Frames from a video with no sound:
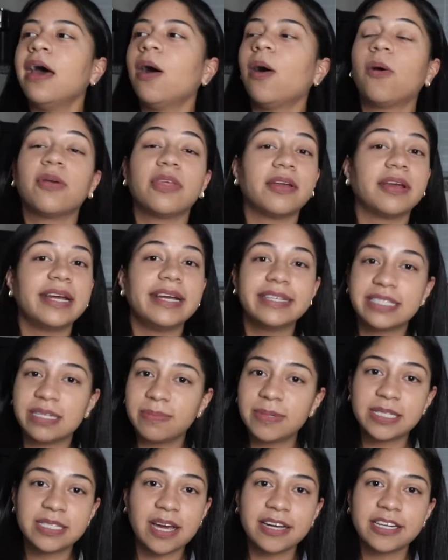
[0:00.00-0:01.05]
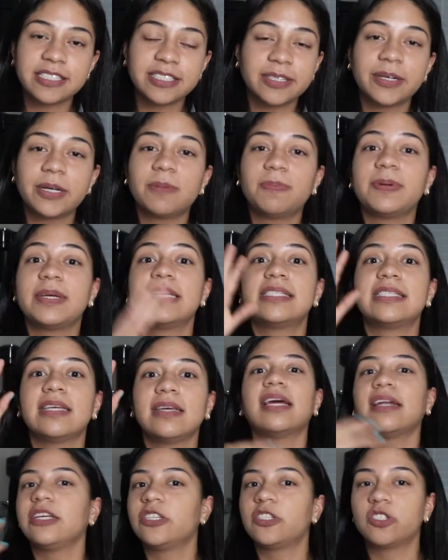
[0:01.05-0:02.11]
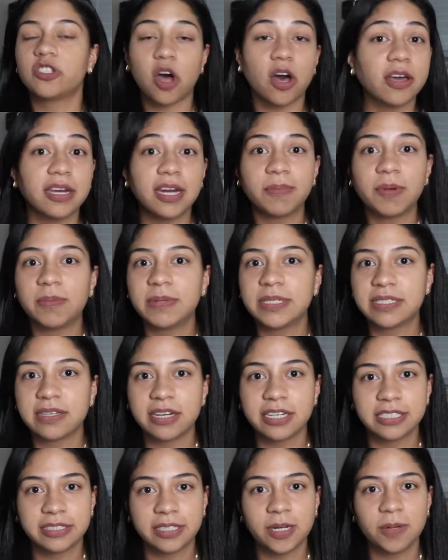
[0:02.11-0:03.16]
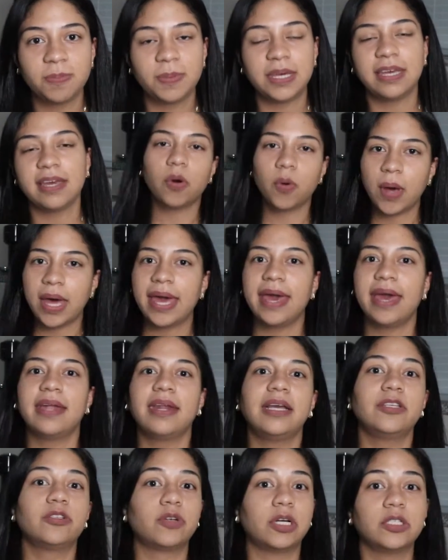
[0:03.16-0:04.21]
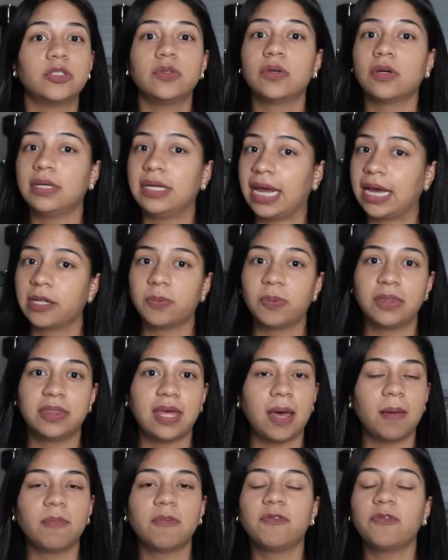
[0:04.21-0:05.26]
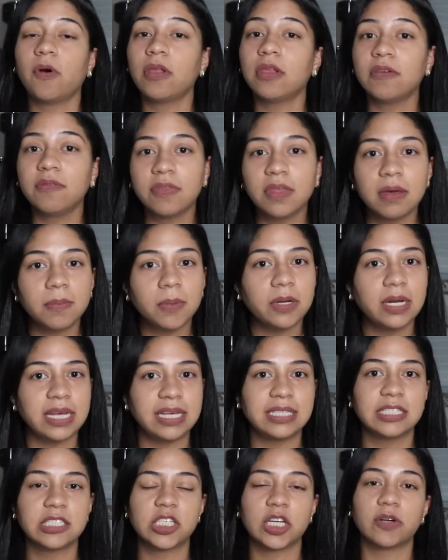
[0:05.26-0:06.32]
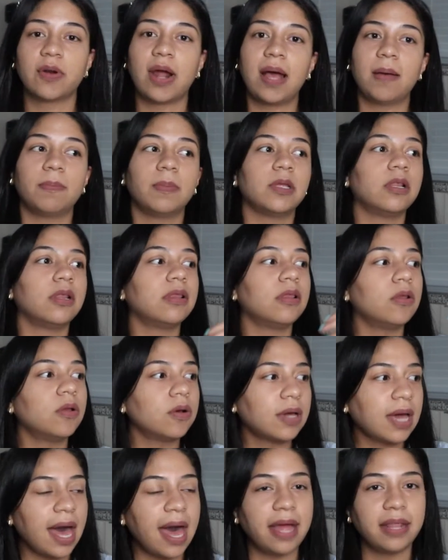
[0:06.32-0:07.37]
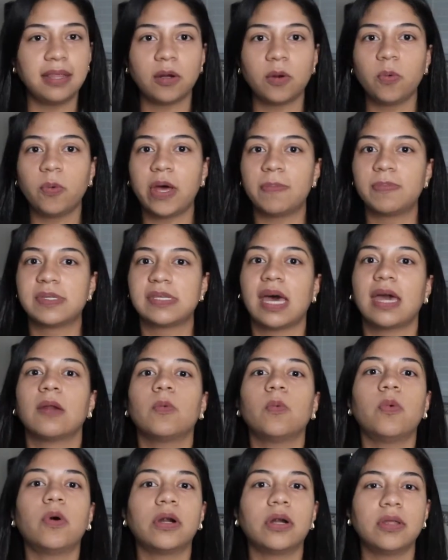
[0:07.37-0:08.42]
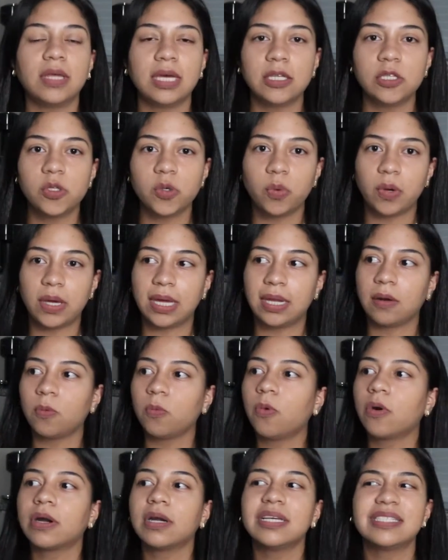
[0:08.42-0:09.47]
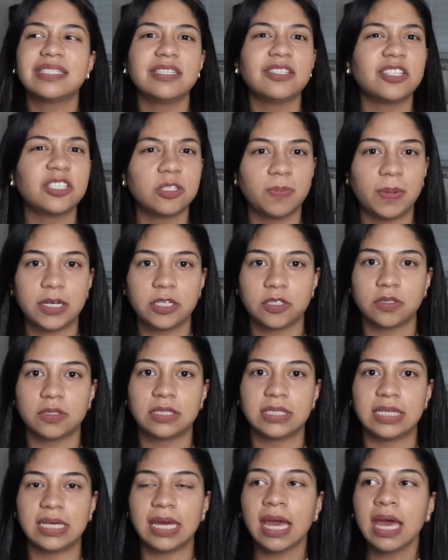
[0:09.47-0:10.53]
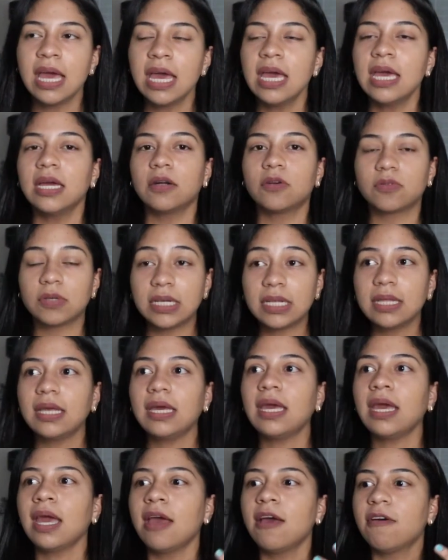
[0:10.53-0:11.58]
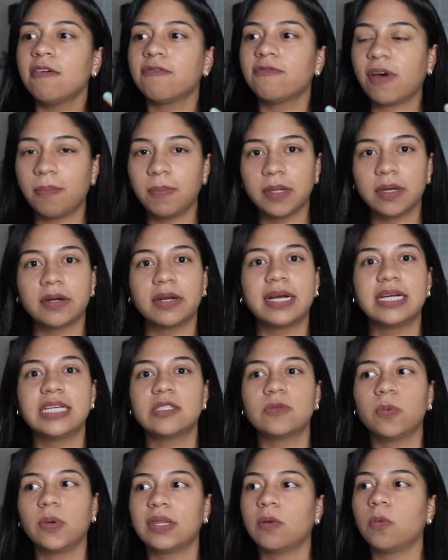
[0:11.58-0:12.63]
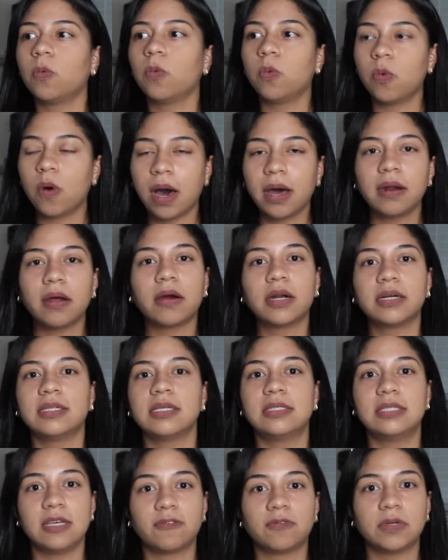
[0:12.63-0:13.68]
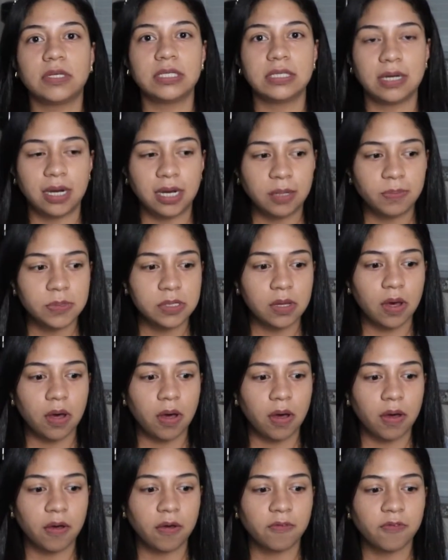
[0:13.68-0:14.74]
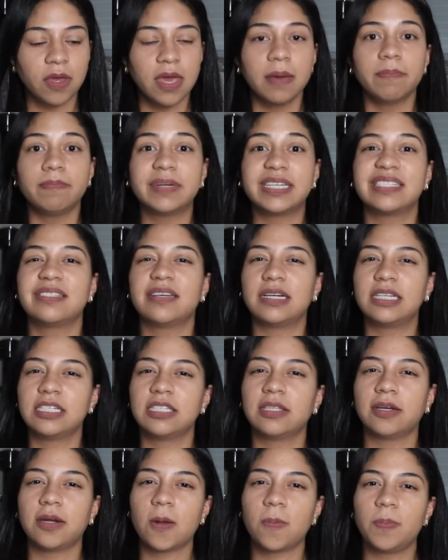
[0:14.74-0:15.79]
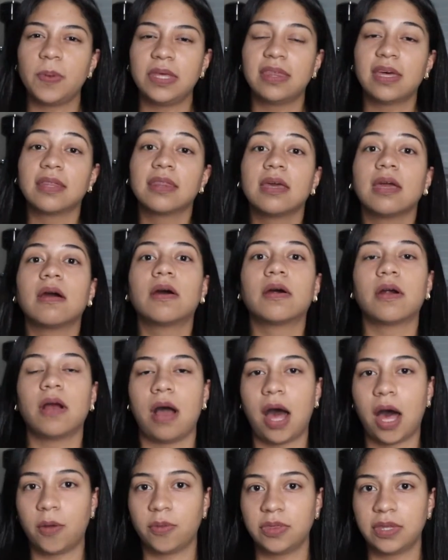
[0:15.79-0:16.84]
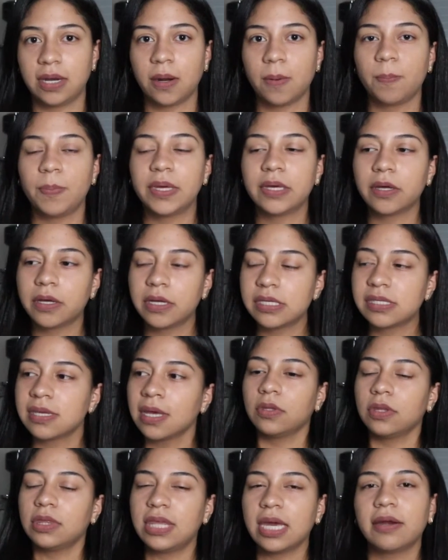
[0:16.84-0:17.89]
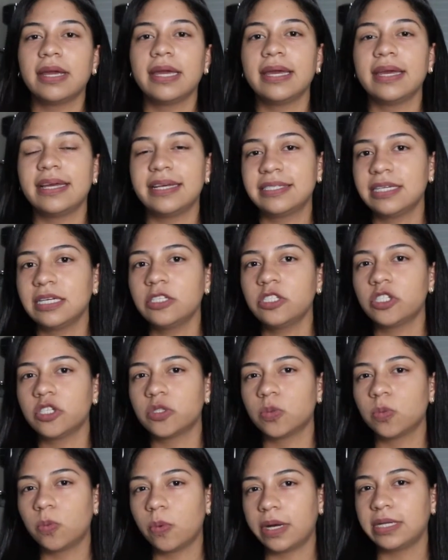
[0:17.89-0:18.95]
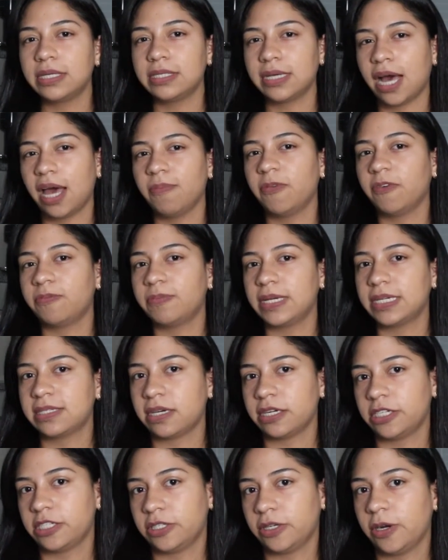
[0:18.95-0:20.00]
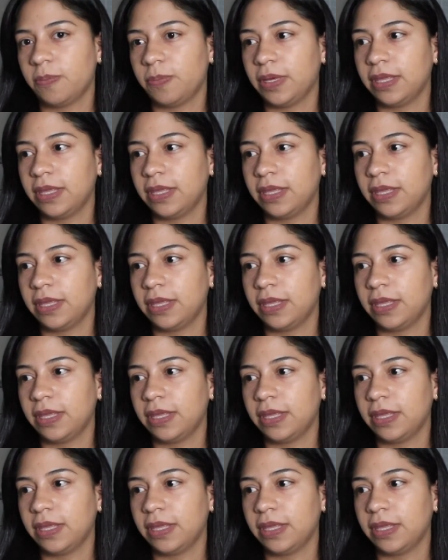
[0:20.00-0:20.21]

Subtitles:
or there is a massage therapist that is talking about massage therapy. Go ahead and try to connect with them. Follow them on Instagram. Look at their website. What are they doing? Where is their specialty? Really familiarize with what are the different types of massage therapy that there are out there, because there isn't just one type of massage therapy.